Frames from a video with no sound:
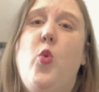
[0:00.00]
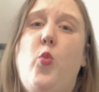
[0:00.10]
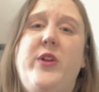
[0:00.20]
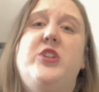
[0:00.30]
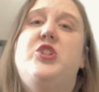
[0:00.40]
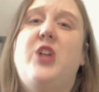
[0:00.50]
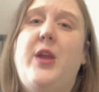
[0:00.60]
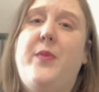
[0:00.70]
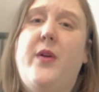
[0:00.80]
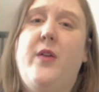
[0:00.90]
which
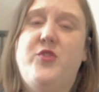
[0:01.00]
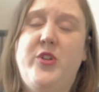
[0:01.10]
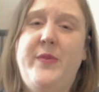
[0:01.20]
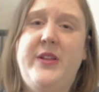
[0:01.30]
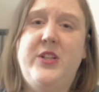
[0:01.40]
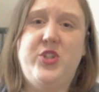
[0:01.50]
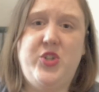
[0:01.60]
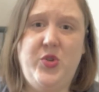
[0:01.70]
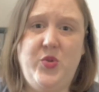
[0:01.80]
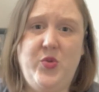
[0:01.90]
type of treatment
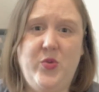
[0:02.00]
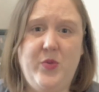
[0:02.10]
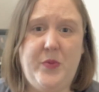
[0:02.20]
to